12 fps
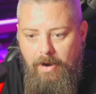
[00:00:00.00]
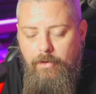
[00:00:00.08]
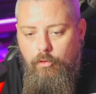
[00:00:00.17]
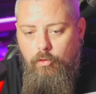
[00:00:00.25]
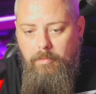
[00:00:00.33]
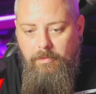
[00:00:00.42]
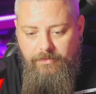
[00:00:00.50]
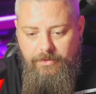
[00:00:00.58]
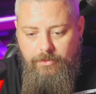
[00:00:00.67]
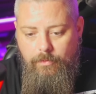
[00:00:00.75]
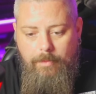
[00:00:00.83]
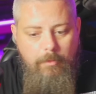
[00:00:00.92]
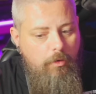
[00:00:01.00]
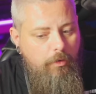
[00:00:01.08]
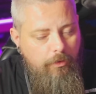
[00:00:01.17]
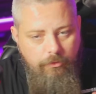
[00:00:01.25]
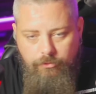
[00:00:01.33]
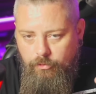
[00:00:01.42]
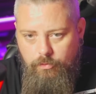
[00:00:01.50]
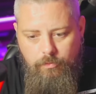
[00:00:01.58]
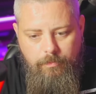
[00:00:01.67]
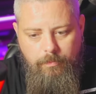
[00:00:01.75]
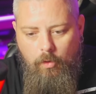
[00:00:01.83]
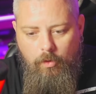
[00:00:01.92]
paranormal video. I'm not going to
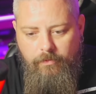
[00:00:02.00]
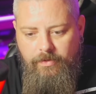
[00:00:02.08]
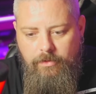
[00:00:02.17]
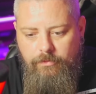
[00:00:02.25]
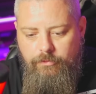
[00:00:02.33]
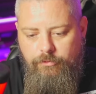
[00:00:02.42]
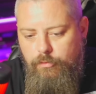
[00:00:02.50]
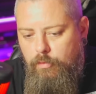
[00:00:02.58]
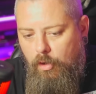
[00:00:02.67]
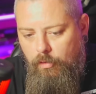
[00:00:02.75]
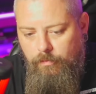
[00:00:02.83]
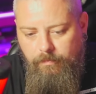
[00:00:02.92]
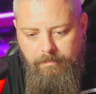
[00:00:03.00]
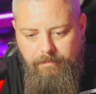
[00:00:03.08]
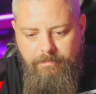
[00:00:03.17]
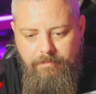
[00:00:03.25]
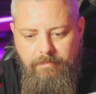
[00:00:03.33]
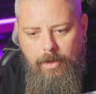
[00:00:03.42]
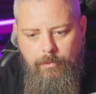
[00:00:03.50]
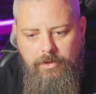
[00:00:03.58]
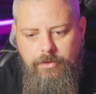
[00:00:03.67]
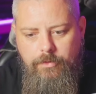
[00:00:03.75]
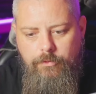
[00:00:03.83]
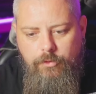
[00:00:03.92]
show all of it because it's too long. And I
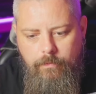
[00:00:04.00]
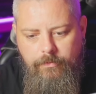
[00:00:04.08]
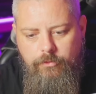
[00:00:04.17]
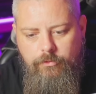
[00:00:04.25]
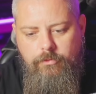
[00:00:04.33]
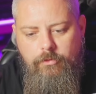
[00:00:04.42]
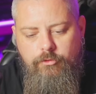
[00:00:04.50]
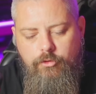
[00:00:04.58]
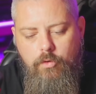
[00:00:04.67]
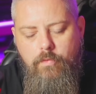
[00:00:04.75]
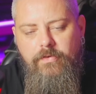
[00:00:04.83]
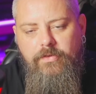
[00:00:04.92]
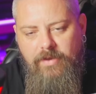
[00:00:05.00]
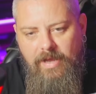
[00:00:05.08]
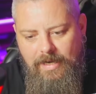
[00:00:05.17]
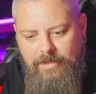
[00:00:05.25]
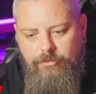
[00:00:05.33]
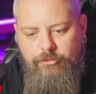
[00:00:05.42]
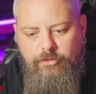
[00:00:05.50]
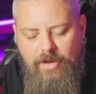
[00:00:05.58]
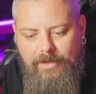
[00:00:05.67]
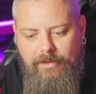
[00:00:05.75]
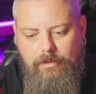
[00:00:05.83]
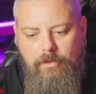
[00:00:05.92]
would like you to go over to Joe Vitale's
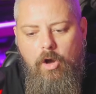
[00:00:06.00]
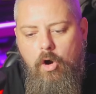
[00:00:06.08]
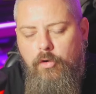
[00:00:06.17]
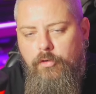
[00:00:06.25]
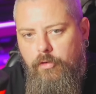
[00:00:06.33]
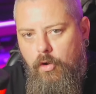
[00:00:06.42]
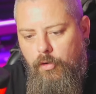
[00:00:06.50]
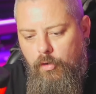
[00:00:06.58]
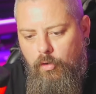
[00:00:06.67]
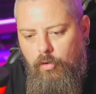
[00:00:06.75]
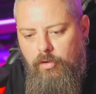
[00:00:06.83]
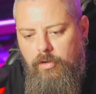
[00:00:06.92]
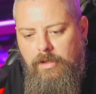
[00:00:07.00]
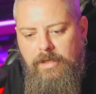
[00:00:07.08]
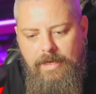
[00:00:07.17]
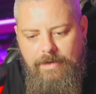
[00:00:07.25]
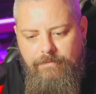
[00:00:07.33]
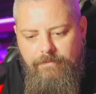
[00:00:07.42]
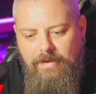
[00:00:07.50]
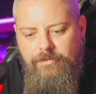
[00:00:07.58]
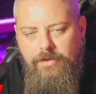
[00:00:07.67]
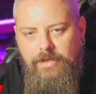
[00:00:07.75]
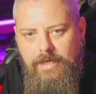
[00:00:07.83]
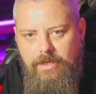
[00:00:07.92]
channel. Octagon Hall
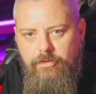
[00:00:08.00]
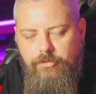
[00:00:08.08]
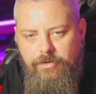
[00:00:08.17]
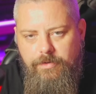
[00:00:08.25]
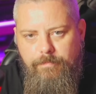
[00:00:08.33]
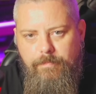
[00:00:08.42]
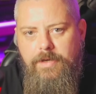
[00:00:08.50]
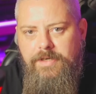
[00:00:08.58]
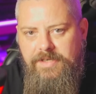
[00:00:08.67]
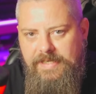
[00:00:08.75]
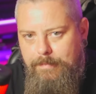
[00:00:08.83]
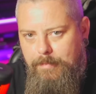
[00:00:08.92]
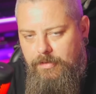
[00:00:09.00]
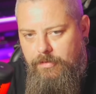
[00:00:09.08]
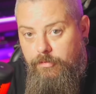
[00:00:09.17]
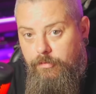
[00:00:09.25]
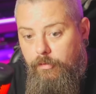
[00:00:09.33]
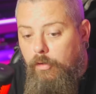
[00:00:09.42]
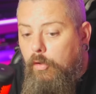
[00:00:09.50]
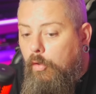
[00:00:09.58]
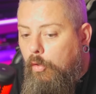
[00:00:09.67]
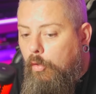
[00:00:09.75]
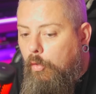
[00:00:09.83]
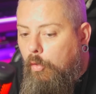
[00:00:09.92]
Investigation Demons?
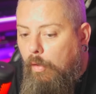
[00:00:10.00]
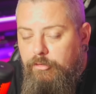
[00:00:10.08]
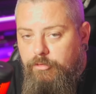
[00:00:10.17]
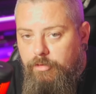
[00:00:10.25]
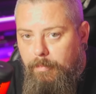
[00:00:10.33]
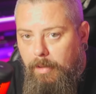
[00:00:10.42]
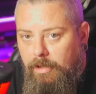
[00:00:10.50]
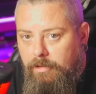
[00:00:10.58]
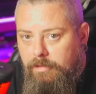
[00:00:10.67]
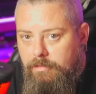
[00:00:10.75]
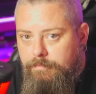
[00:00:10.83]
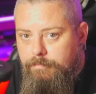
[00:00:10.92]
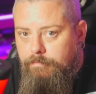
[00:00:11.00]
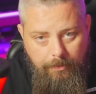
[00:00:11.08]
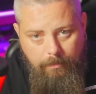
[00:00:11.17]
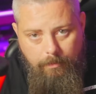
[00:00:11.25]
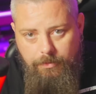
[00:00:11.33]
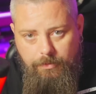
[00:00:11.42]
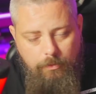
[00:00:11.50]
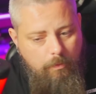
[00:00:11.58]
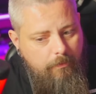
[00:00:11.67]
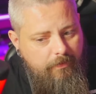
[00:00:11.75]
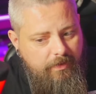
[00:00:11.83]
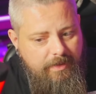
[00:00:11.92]
Why do I want you to
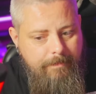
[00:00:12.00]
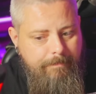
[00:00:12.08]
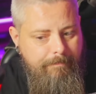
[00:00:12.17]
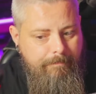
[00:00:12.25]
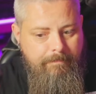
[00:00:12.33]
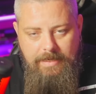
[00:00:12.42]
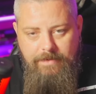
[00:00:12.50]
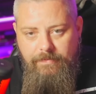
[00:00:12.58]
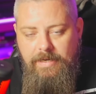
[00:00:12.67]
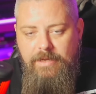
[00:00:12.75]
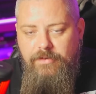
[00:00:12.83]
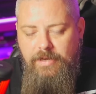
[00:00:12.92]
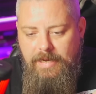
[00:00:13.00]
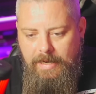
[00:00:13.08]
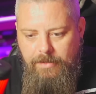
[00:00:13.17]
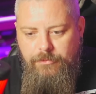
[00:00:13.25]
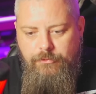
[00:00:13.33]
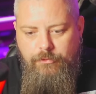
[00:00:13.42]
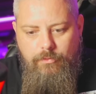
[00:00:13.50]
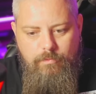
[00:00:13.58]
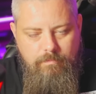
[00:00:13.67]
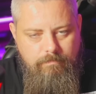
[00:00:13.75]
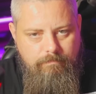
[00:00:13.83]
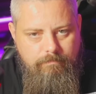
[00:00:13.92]
go over there? Even his intro
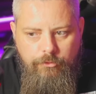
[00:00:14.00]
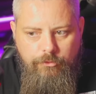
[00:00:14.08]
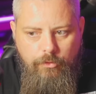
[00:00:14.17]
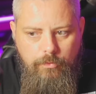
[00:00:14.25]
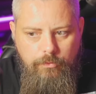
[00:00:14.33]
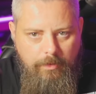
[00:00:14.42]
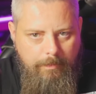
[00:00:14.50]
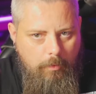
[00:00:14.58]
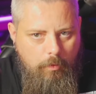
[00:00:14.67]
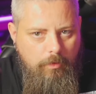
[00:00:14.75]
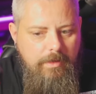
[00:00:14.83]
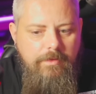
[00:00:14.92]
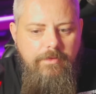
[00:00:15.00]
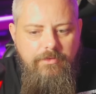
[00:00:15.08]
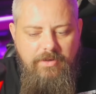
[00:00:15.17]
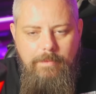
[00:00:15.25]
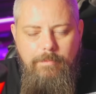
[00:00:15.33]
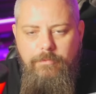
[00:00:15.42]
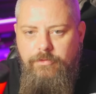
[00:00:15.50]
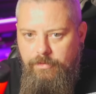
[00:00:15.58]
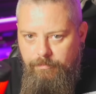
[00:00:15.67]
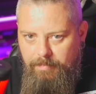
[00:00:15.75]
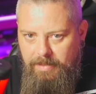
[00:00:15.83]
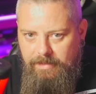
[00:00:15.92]
shows up all the other teams
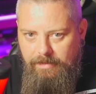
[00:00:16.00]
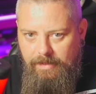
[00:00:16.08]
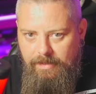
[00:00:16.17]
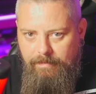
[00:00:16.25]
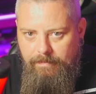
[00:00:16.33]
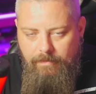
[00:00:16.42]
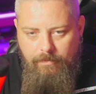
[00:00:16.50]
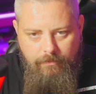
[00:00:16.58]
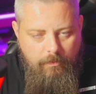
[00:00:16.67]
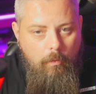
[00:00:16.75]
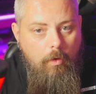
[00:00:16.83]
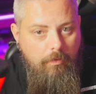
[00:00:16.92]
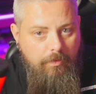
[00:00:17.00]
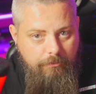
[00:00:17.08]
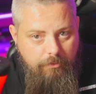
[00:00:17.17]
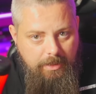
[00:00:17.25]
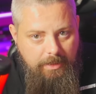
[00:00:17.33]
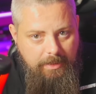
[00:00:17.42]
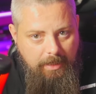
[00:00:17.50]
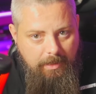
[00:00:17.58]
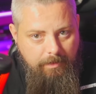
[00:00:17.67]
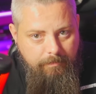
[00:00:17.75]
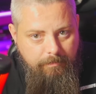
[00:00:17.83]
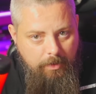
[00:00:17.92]
that have been there for what they really
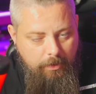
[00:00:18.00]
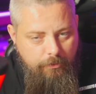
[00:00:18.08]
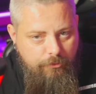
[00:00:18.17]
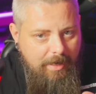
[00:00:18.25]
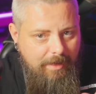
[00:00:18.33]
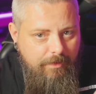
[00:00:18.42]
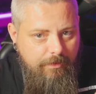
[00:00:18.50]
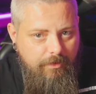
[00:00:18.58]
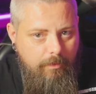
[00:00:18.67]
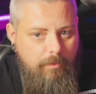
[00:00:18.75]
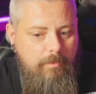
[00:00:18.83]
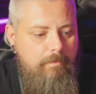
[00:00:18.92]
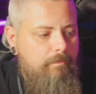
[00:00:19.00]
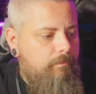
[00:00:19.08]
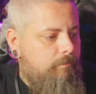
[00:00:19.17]
are. Check this out.